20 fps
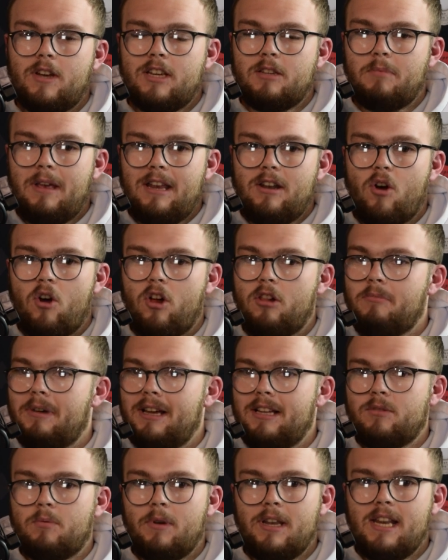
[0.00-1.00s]
I spent all
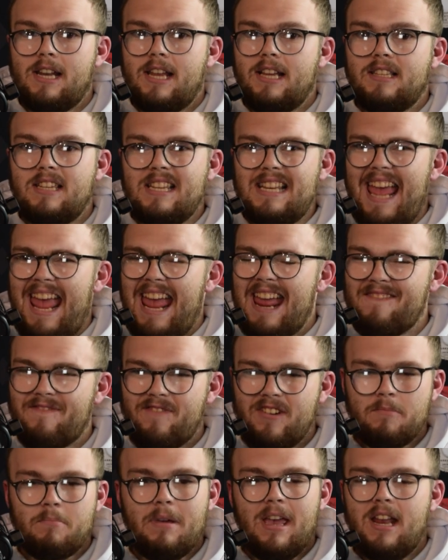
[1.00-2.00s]
my twenty nineteen,
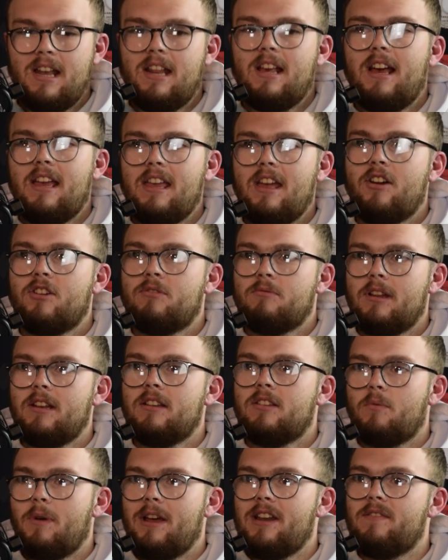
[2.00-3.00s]
every penny I earned went
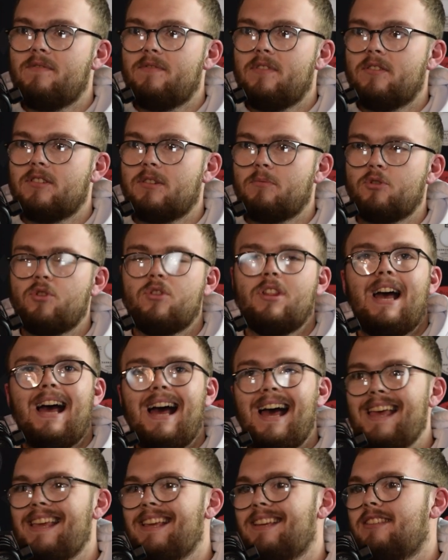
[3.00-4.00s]
into wedding fairs. I was doing the
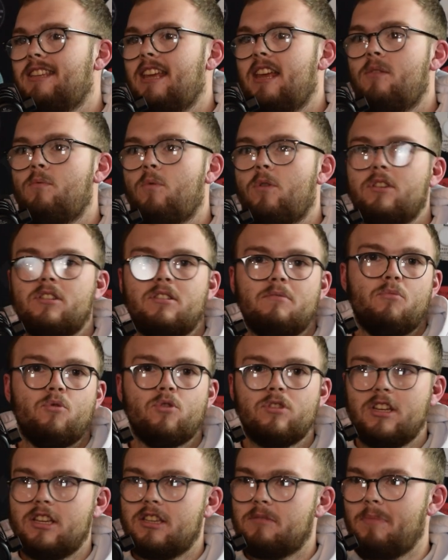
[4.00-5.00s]
highest end ones, the
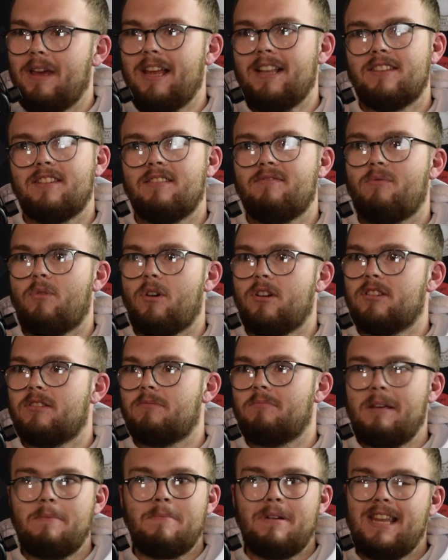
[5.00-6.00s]
most expensive ones,
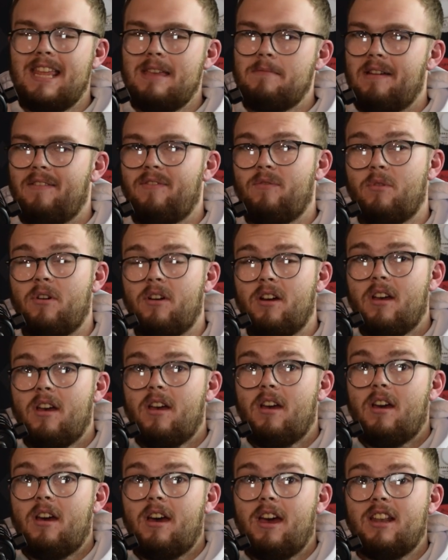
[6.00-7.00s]
getting my name everywhere,
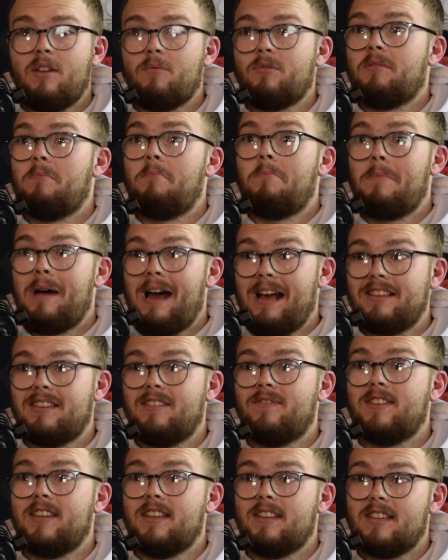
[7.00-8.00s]
and it was a
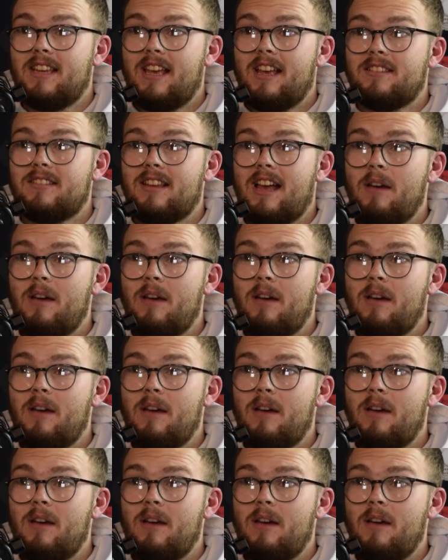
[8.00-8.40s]
massive success.